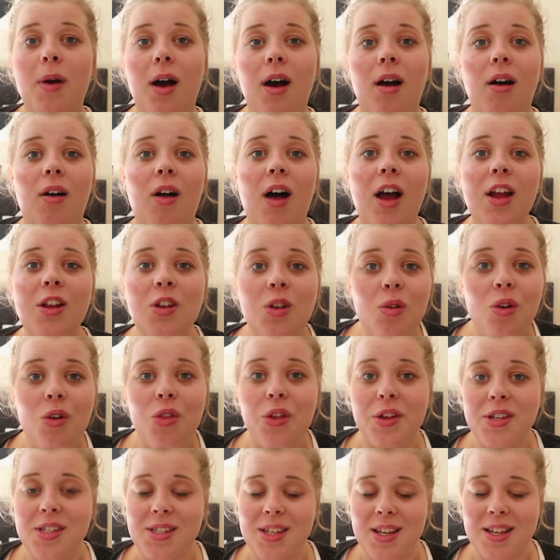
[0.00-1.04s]
I knew all
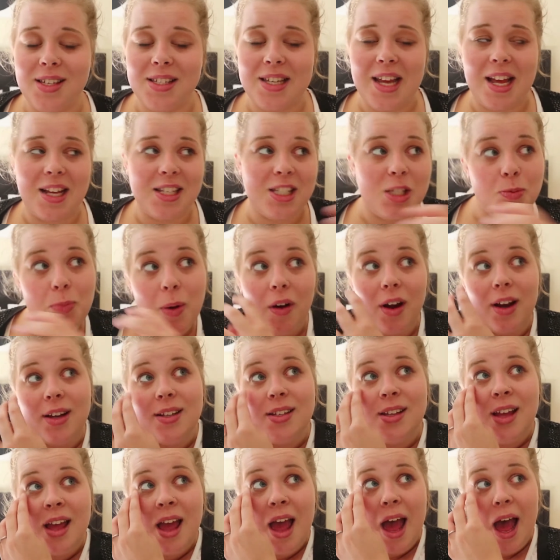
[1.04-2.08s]
those things now,
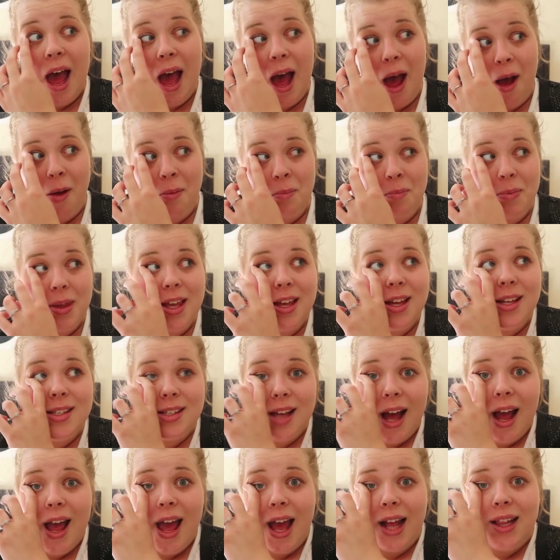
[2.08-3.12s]
Spirit, because
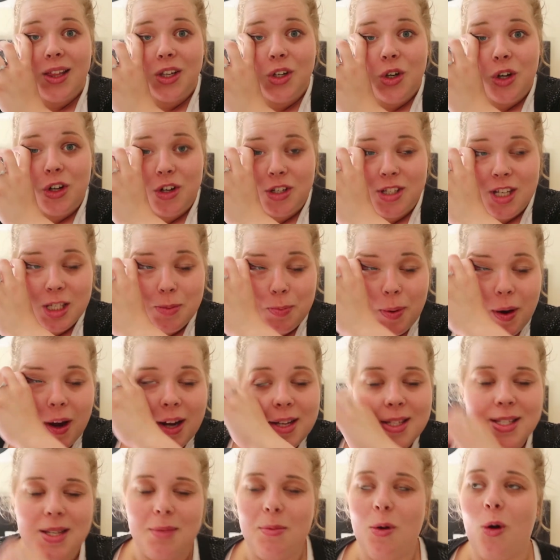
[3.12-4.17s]
I had literally just
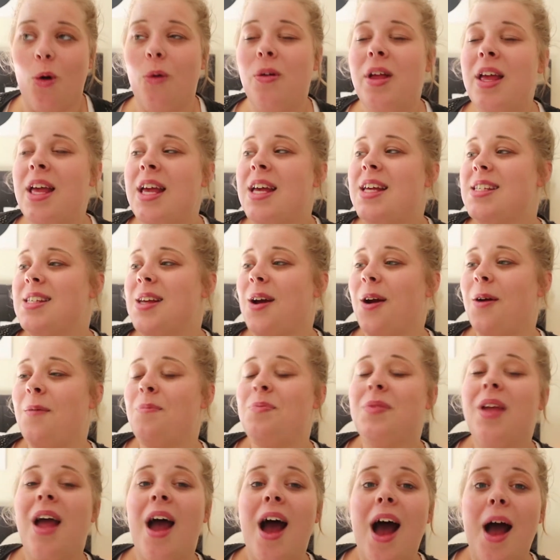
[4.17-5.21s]
experienced them all. So
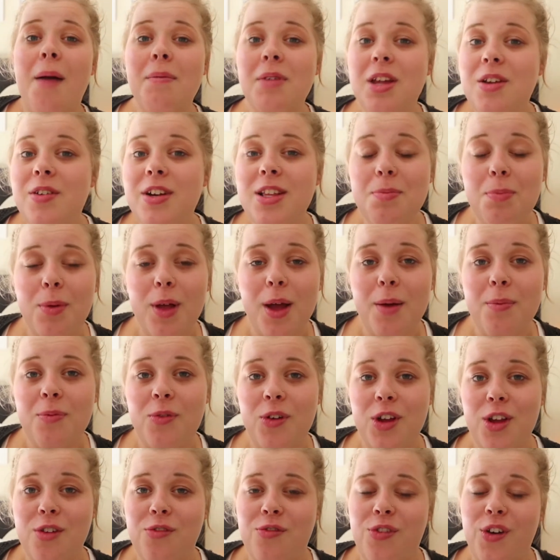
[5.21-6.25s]
I'm gonna read the blurb
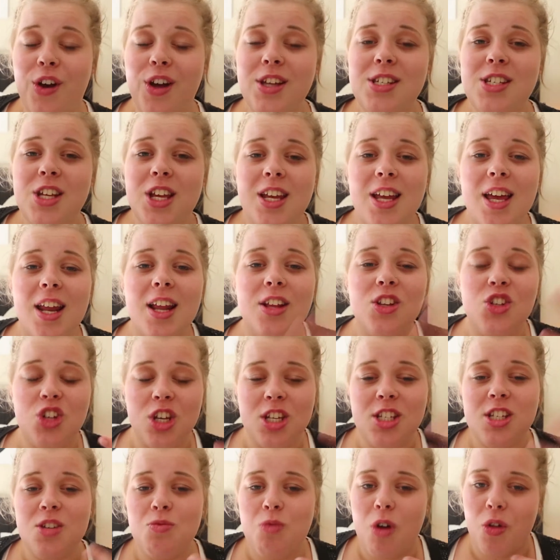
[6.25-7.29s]
for you first so you can get a
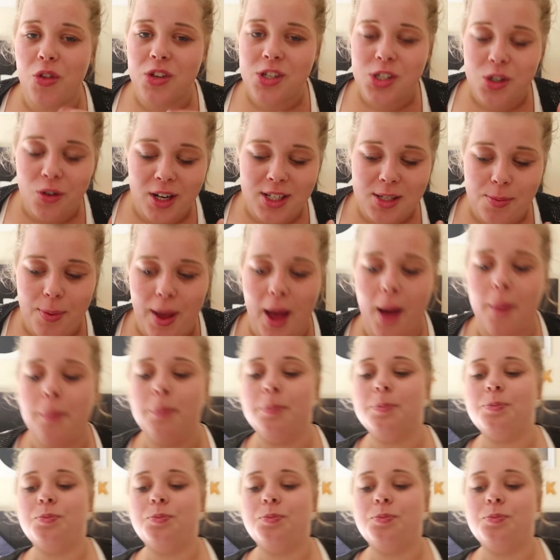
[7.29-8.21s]
gist of what the story is about.